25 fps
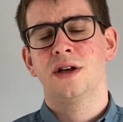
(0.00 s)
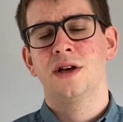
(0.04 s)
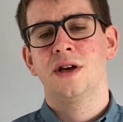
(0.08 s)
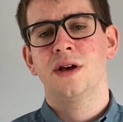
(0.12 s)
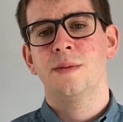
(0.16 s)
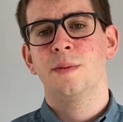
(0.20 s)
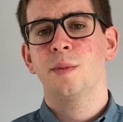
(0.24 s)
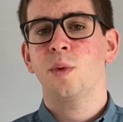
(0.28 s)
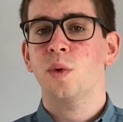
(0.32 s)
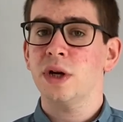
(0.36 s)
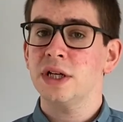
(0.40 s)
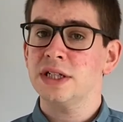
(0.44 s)

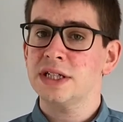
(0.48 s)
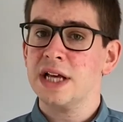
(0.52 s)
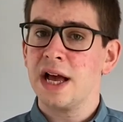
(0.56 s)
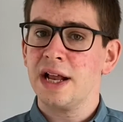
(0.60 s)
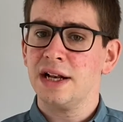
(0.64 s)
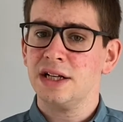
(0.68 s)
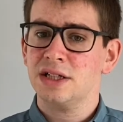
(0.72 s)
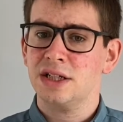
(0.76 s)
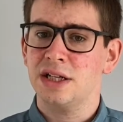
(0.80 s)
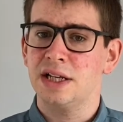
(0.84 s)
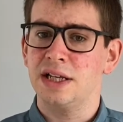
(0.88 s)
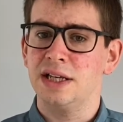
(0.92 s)
But what he's
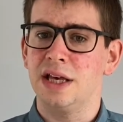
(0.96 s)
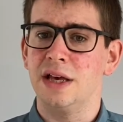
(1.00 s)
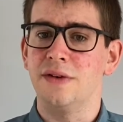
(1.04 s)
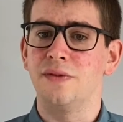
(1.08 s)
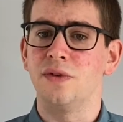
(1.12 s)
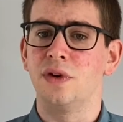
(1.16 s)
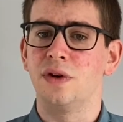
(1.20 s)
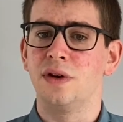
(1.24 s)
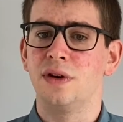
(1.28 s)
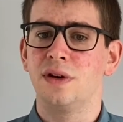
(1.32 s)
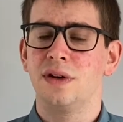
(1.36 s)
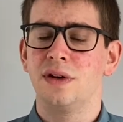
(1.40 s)
actually
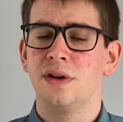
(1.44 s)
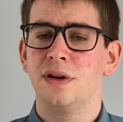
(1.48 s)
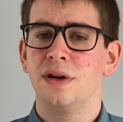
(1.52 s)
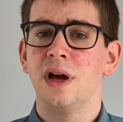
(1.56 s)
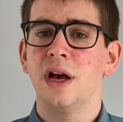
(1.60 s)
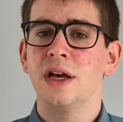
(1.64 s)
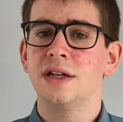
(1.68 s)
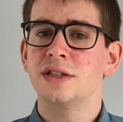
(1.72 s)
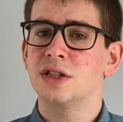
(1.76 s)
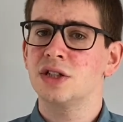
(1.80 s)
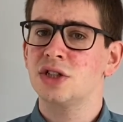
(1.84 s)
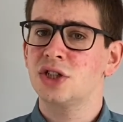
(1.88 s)
given
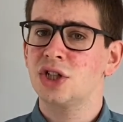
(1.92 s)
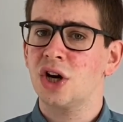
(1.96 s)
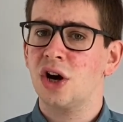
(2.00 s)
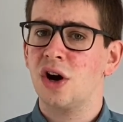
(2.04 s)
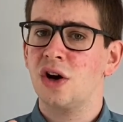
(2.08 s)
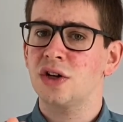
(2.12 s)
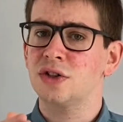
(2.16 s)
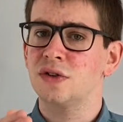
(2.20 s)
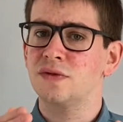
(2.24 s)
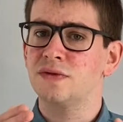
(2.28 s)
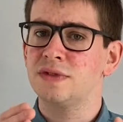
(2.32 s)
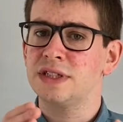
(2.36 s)
is the
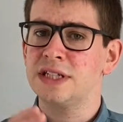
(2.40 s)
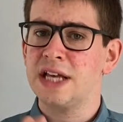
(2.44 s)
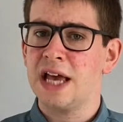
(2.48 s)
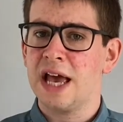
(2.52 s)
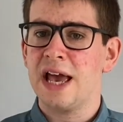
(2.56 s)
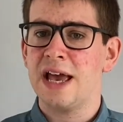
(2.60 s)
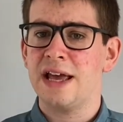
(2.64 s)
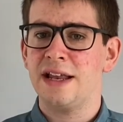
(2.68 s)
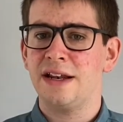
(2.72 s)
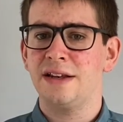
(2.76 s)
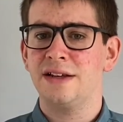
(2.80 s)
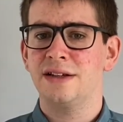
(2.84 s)
charge of
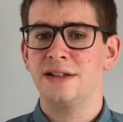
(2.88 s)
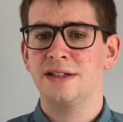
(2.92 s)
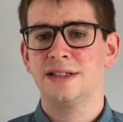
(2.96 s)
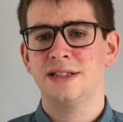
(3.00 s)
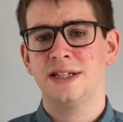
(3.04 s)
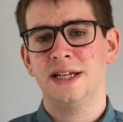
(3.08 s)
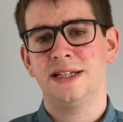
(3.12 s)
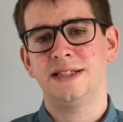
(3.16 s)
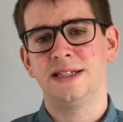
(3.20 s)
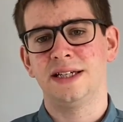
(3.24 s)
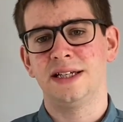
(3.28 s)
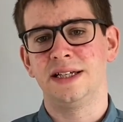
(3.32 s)
10
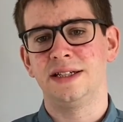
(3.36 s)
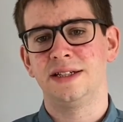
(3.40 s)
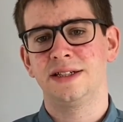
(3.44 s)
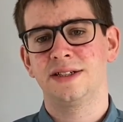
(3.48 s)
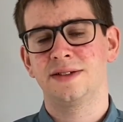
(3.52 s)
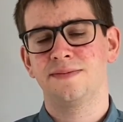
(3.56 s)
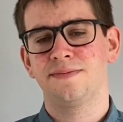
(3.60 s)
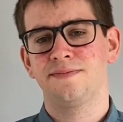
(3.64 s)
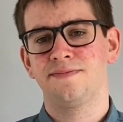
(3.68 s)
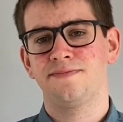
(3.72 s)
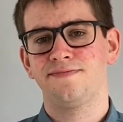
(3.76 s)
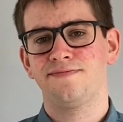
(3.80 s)
cities.
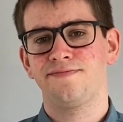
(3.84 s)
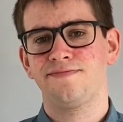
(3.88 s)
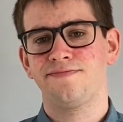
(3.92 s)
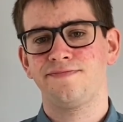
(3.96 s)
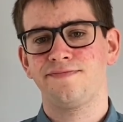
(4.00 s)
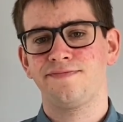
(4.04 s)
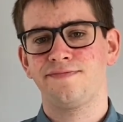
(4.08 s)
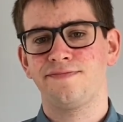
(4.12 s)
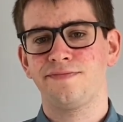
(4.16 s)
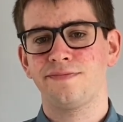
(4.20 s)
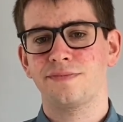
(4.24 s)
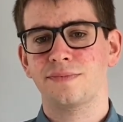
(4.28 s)

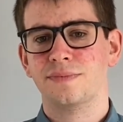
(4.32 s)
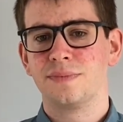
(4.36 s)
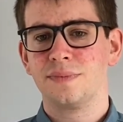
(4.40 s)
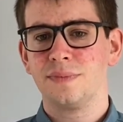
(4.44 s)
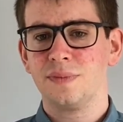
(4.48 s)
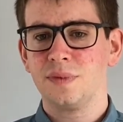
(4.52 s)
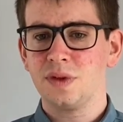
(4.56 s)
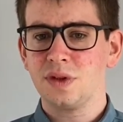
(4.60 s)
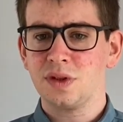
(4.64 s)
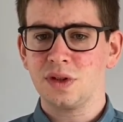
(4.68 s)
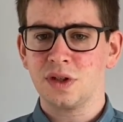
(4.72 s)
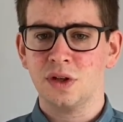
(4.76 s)

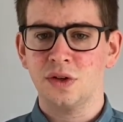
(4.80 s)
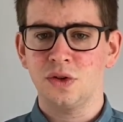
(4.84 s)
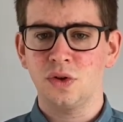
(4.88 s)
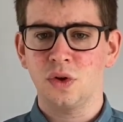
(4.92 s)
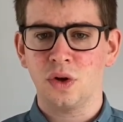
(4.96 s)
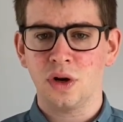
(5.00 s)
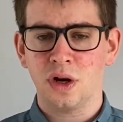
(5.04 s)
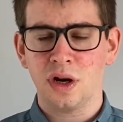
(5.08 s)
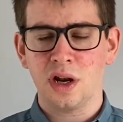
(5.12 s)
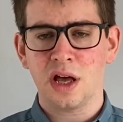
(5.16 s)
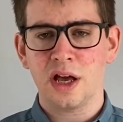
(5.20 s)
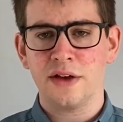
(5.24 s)
Not
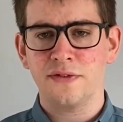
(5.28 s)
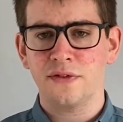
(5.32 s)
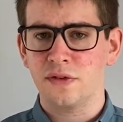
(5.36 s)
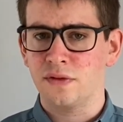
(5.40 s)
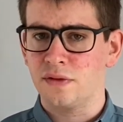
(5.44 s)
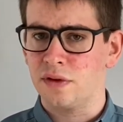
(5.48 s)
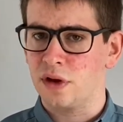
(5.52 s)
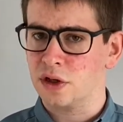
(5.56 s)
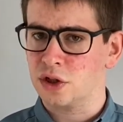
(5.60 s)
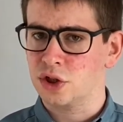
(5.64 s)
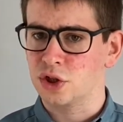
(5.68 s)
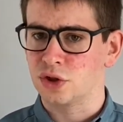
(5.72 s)
a life of
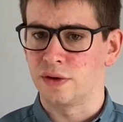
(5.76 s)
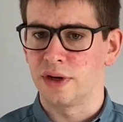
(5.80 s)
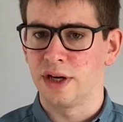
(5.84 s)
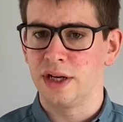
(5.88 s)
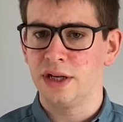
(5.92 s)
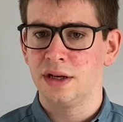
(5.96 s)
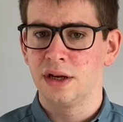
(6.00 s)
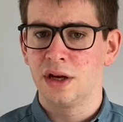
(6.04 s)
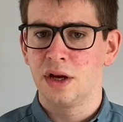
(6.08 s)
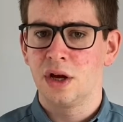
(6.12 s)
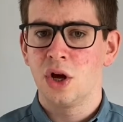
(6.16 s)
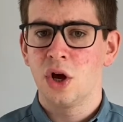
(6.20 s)

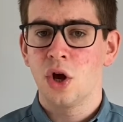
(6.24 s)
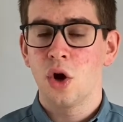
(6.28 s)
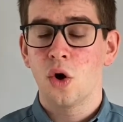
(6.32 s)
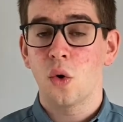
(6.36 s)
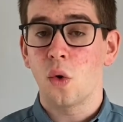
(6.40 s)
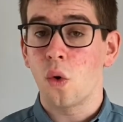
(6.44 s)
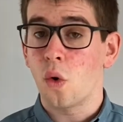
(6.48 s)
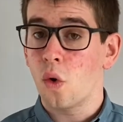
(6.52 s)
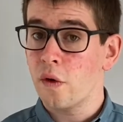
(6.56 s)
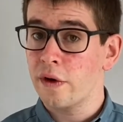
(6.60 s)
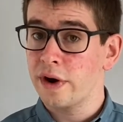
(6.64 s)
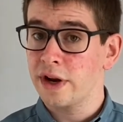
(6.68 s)
luxury
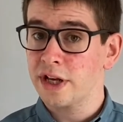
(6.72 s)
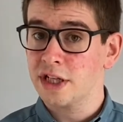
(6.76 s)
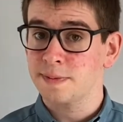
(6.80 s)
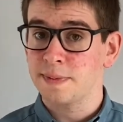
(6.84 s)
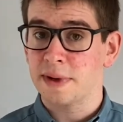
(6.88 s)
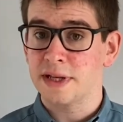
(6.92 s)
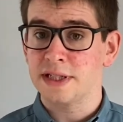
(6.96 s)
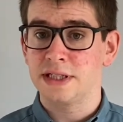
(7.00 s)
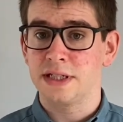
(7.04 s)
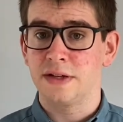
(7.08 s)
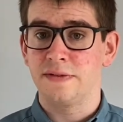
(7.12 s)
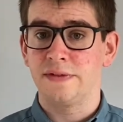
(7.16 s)
or an
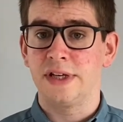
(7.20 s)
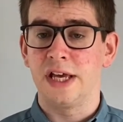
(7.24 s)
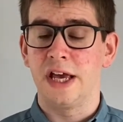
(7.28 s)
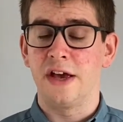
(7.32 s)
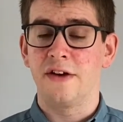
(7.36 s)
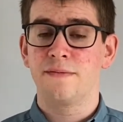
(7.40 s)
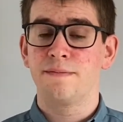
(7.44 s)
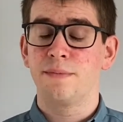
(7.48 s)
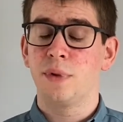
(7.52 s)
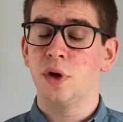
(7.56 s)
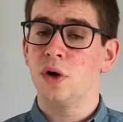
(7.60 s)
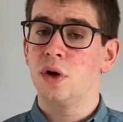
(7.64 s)
expensive
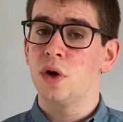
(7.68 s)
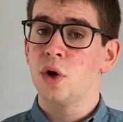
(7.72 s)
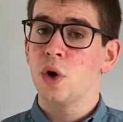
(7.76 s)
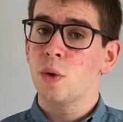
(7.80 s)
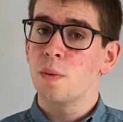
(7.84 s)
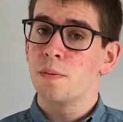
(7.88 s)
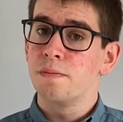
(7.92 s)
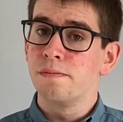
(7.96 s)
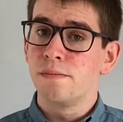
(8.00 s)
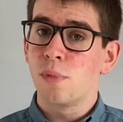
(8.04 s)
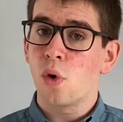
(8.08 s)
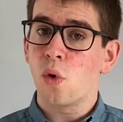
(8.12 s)
gift, but
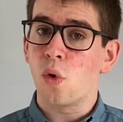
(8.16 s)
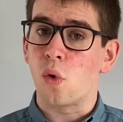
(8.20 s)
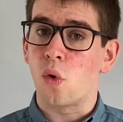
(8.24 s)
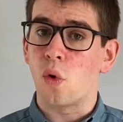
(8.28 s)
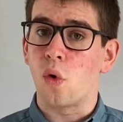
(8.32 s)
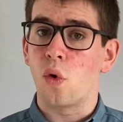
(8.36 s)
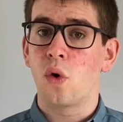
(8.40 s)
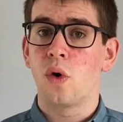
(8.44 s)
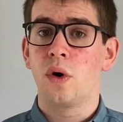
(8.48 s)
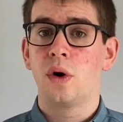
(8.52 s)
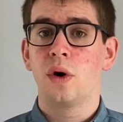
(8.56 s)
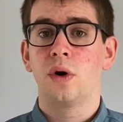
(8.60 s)

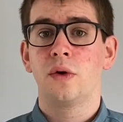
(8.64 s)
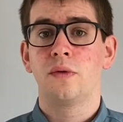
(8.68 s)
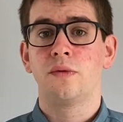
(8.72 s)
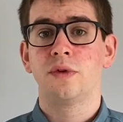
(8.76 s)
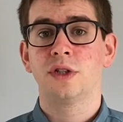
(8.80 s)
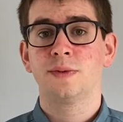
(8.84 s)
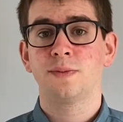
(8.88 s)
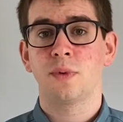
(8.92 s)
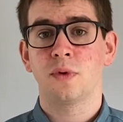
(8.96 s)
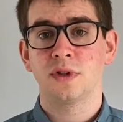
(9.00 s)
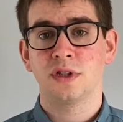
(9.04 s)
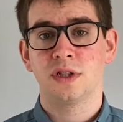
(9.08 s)
more
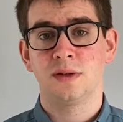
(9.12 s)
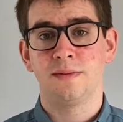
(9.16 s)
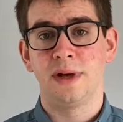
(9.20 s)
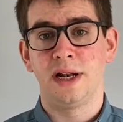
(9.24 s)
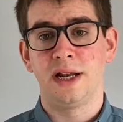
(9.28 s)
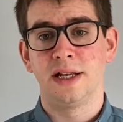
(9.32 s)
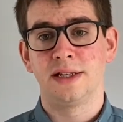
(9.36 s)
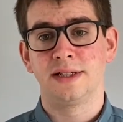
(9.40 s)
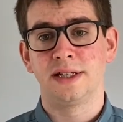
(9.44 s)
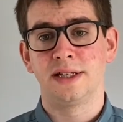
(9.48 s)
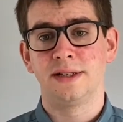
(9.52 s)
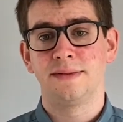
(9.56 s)

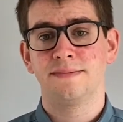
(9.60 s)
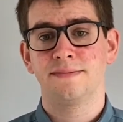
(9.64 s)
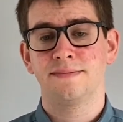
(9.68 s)
responsibility.